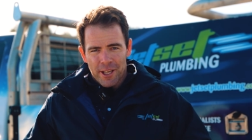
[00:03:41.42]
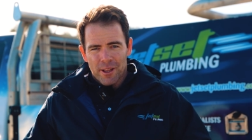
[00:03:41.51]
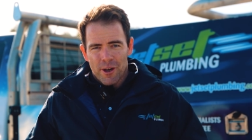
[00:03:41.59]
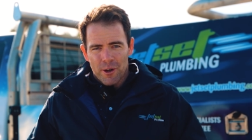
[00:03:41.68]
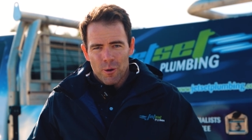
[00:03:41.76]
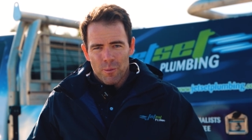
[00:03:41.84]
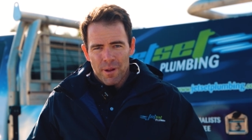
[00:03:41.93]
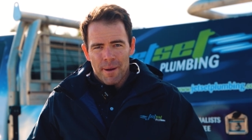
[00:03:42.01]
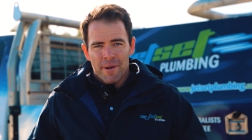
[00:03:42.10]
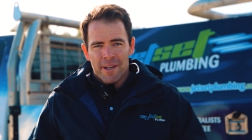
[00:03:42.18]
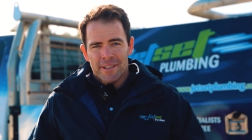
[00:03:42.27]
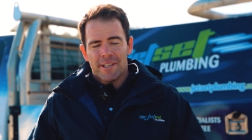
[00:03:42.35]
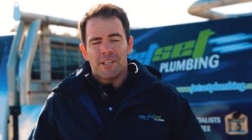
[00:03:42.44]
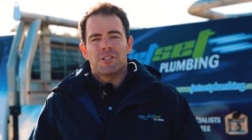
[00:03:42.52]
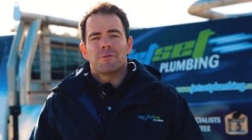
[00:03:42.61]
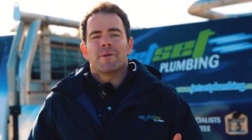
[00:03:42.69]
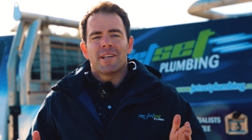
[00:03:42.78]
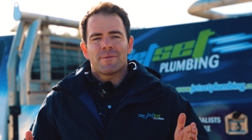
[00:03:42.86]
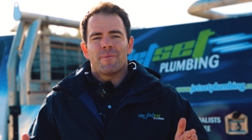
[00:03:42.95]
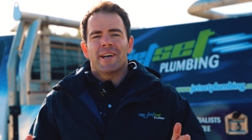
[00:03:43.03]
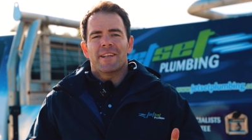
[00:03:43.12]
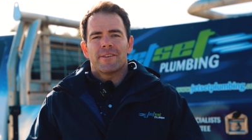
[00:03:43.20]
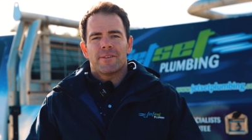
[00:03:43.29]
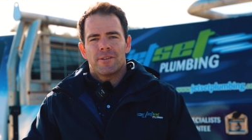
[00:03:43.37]
your local plumber is your best
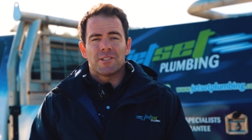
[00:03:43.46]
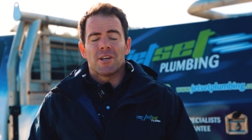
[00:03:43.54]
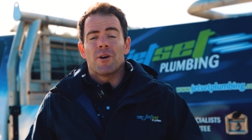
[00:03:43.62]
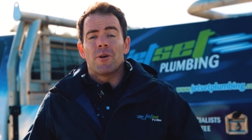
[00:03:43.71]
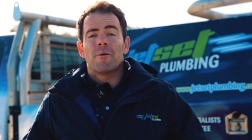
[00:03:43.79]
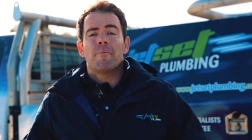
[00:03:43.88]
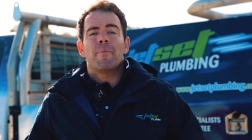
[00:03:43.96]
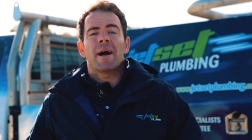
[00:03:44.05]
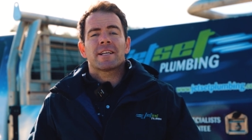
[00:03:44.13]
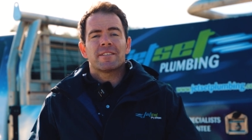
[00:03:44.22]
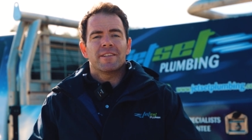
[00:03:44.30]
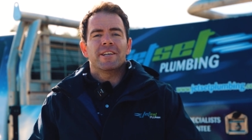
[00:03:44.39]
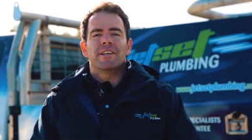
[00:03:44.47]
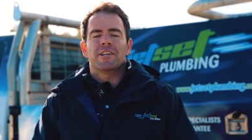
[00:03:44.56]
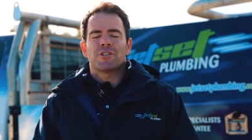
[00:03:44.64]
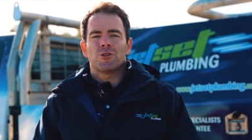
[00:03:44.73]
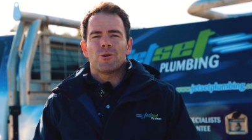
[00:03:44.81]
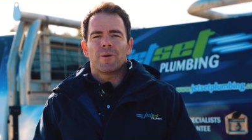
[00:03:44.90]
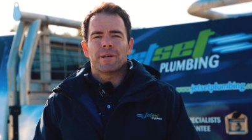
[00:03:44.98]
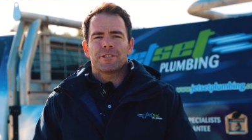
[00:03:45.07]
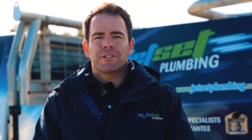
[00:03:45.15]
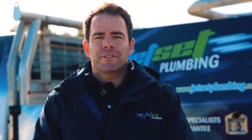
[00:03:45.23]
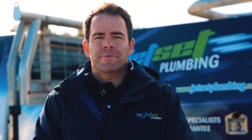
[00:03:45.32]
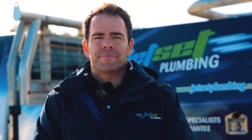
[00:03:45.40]
bet. So back to the initial question,